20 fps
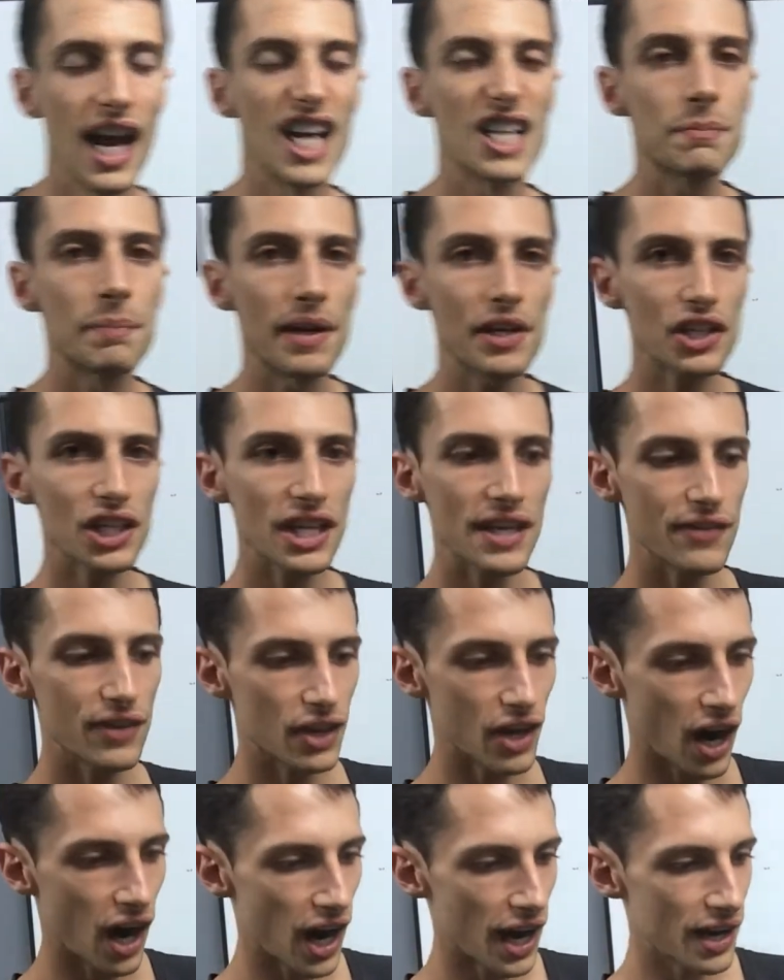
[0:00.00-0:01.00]
especially if
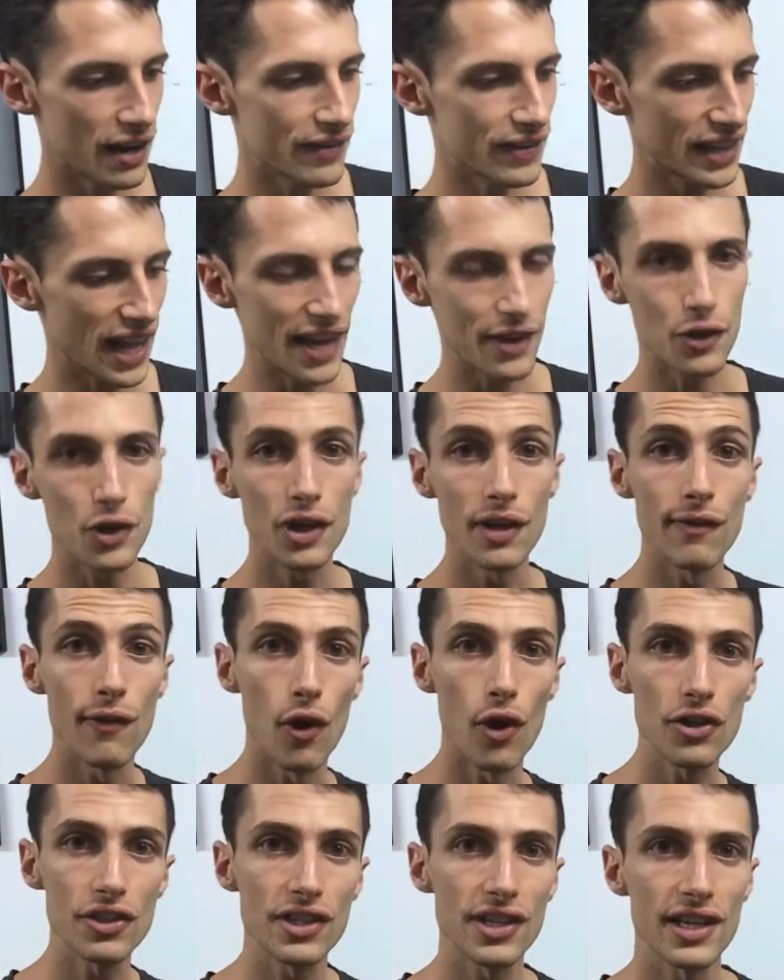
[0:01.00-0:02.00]
you're kind of at that
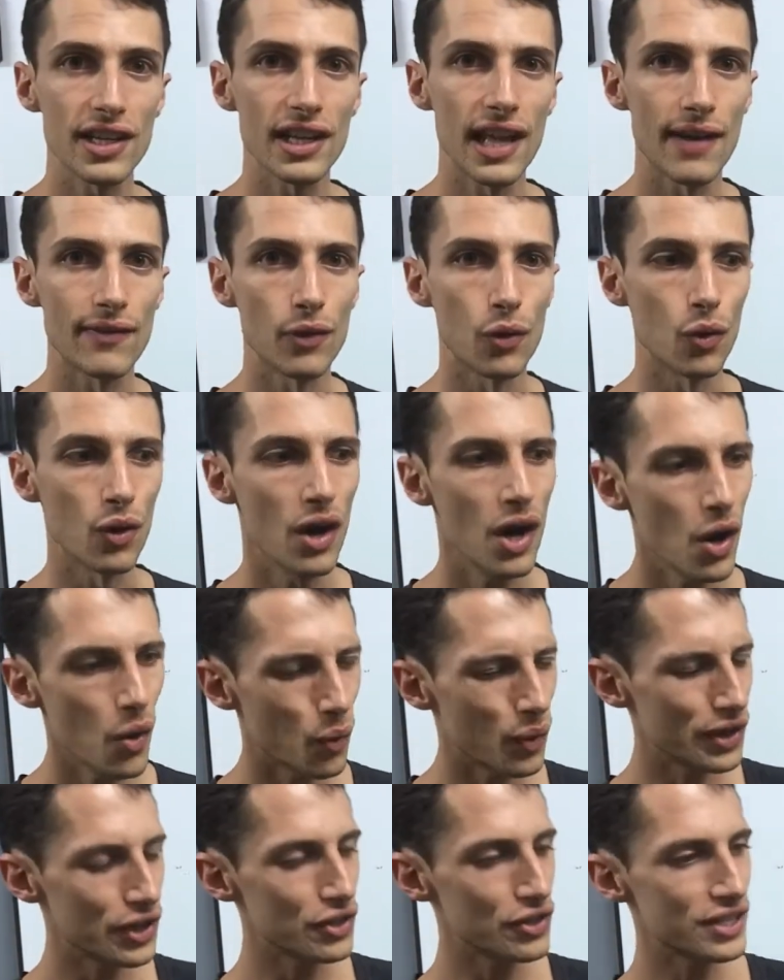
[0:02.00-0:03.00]
university level
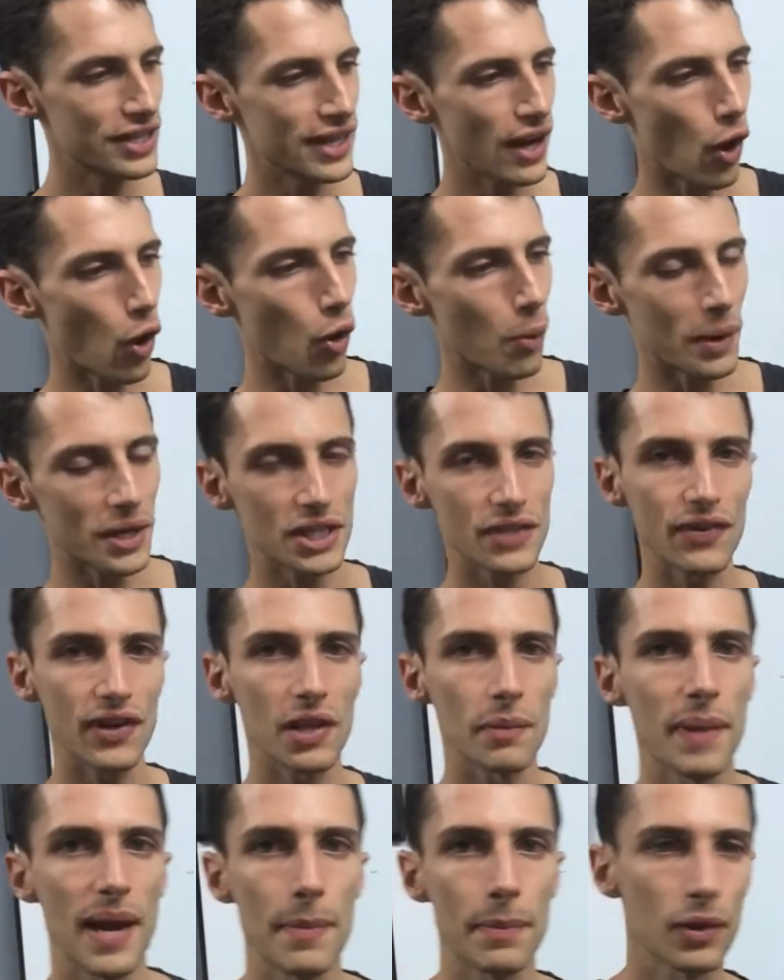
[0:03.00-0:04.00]
where you see a whole bunch of
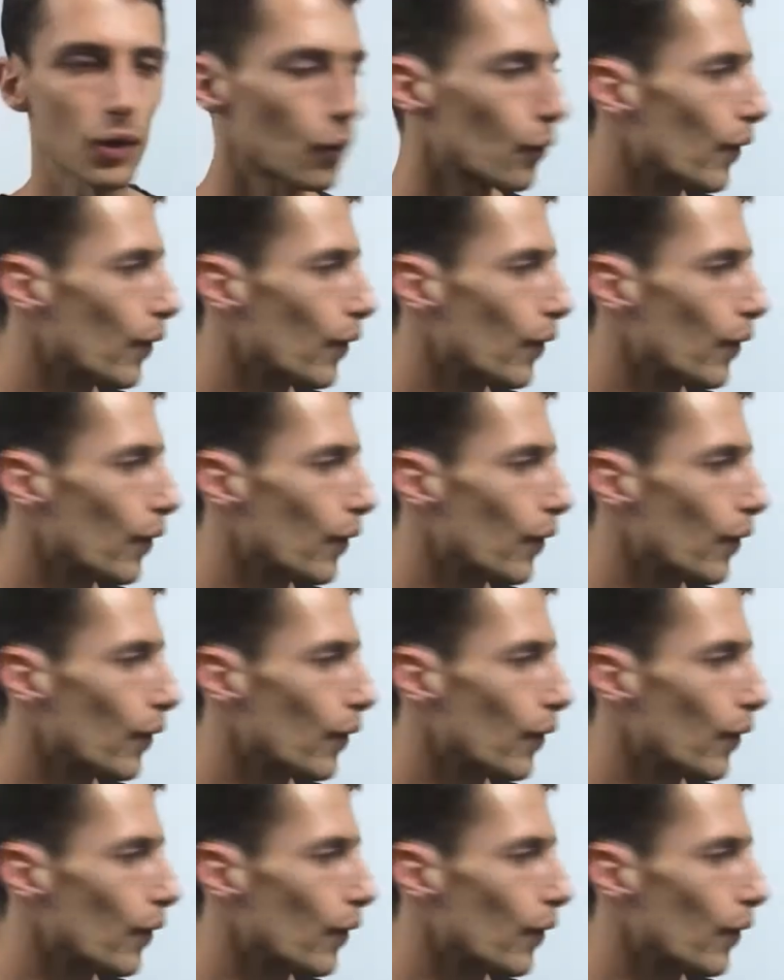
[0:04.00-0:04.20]
other people